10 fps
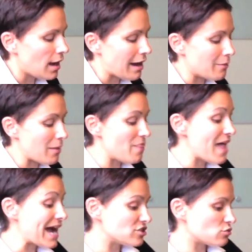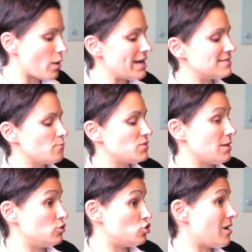And that's why
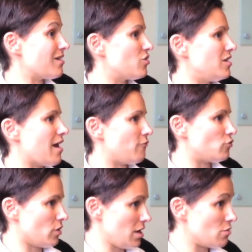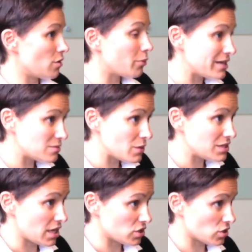sometimes strengthening after a knee replacement
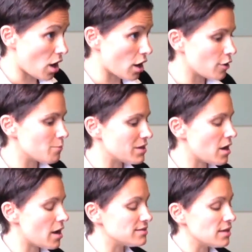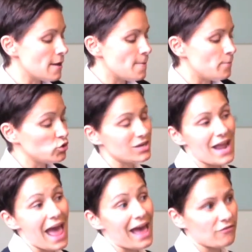takes longer, because you didn't
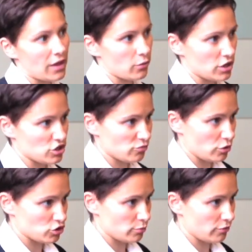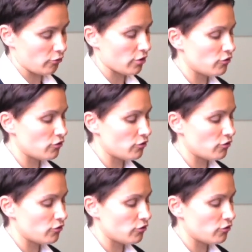have that range of motion before.